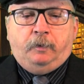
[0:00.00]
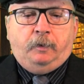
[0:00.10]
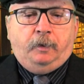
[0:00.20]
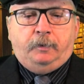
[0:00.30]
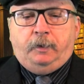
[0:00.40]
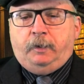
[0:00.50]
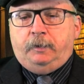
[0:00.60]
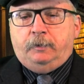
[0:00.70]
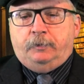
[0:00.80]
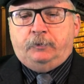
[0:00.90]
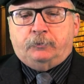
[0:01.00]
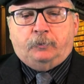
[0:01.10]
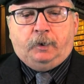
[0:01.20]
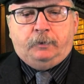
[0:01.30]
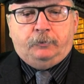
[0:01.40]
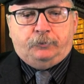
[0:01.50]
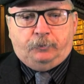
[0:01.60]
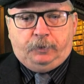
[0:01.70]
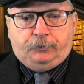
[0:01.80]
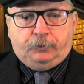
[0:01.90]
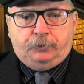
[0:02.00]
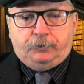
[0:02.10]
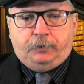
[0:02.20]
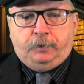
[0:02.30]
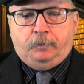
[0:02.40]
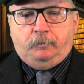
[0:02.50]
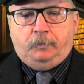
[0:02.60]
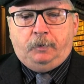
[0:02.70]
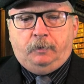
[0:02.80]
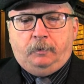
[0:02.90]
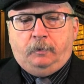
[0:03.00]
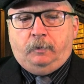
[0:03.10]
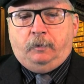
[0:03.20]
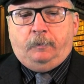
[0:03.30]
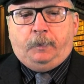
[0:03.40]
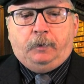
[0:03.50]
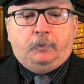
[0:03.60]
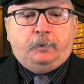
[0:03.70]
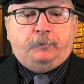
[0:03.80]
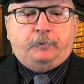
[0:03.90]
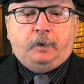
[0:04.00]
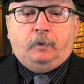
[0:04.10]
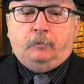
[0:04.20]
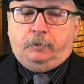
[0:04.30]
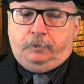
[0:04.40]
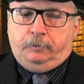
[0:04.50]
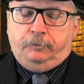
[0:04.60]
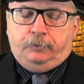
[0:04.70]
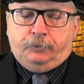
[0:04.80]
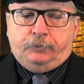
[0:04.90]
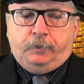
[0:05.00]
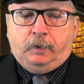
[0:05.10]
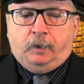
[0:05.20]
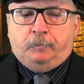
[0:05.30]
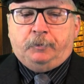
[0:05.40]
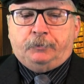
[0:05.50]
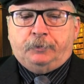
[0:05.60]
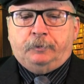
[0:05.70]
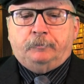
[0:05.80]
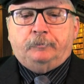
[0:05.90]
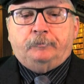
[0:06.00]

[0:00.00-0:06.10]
Had any of these writers researched him, they would have found just the opposite.